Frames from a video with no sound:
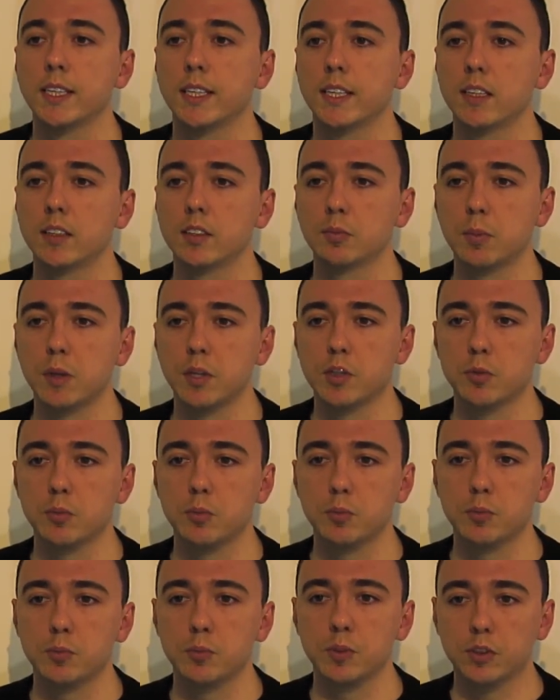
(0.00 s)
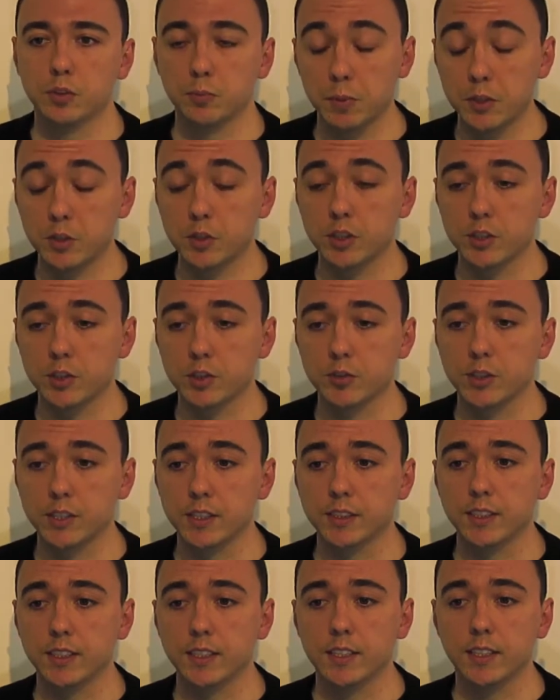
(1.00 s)
especially
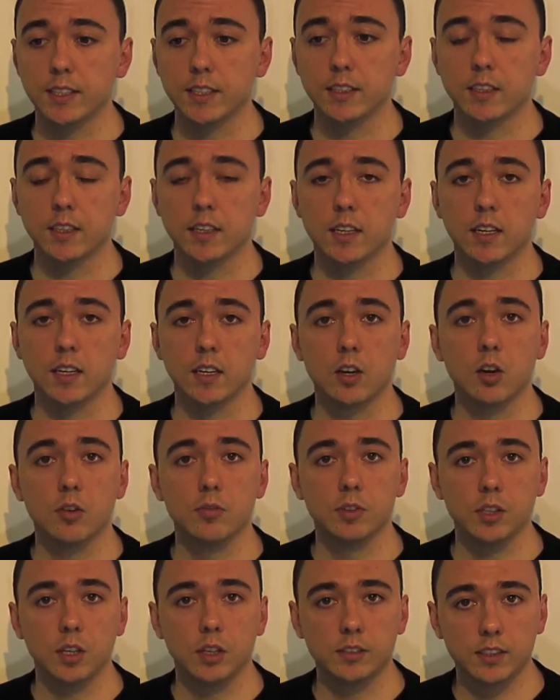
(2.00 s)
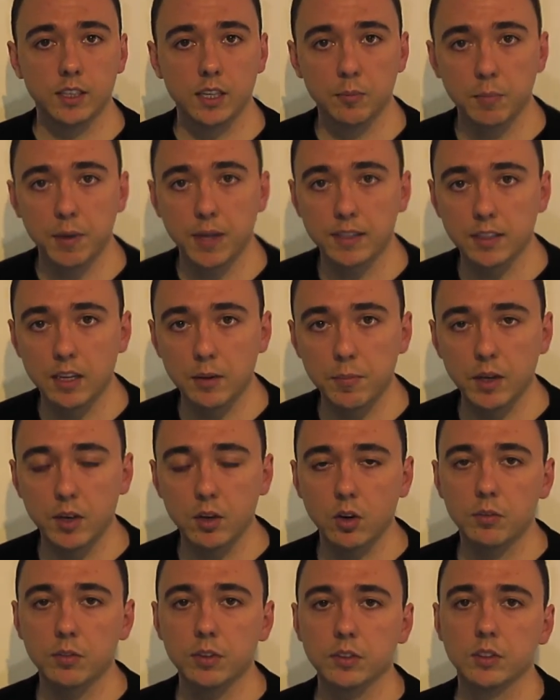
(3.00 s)
during the COVID-19
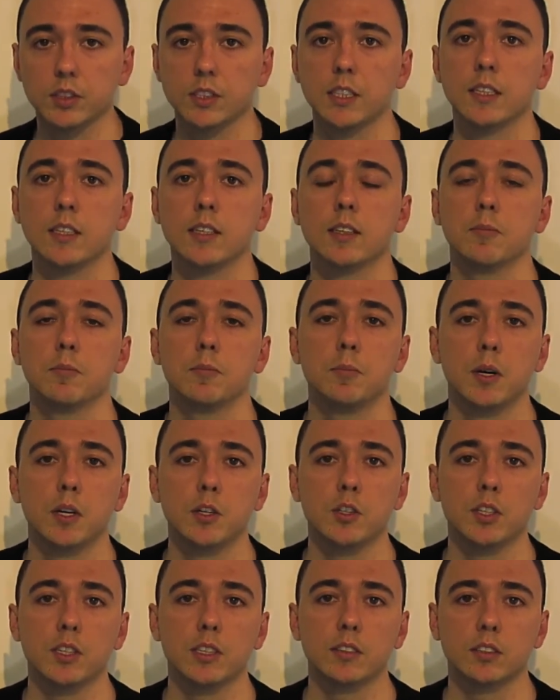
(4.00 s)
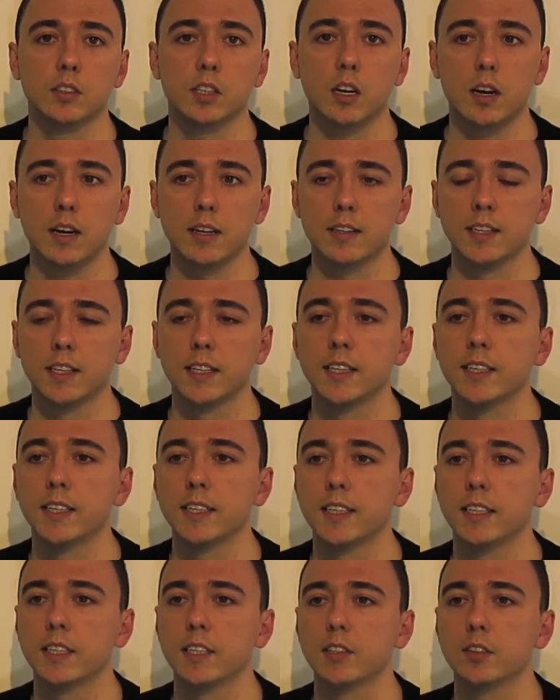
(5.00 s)
pandemic. Obviously, budget is tight.
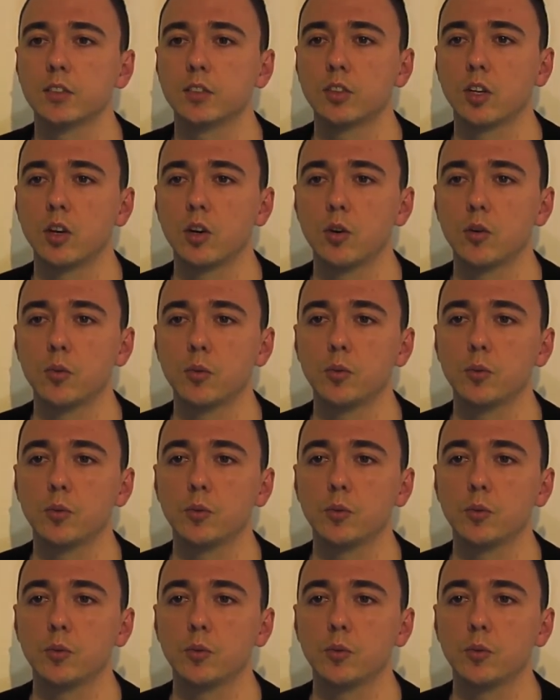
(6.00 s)
So